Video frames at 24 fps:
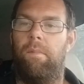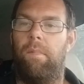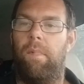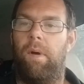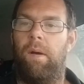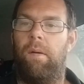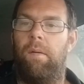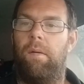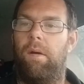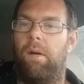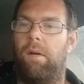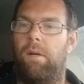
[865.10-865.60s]

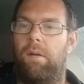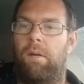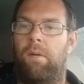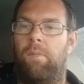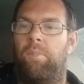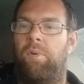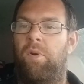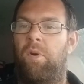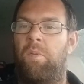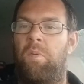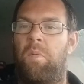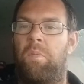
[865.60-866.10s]
I'll
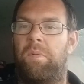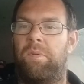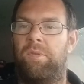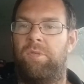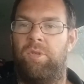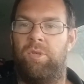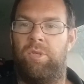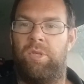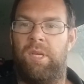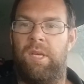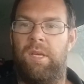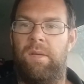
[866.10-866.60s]
probably
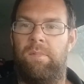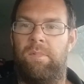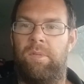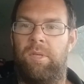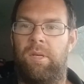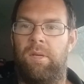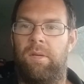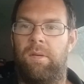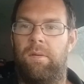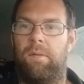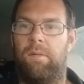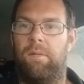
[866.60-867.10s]
just keep
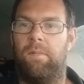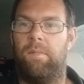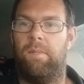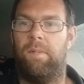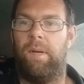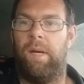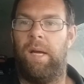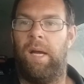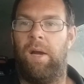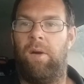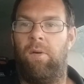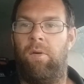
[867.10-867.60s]
to
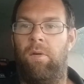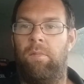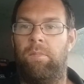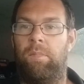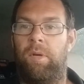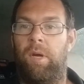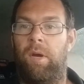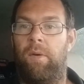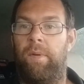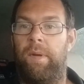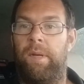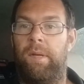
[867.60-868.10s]
how I'm
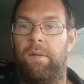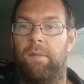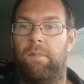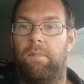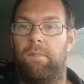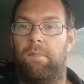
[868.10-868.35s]
going.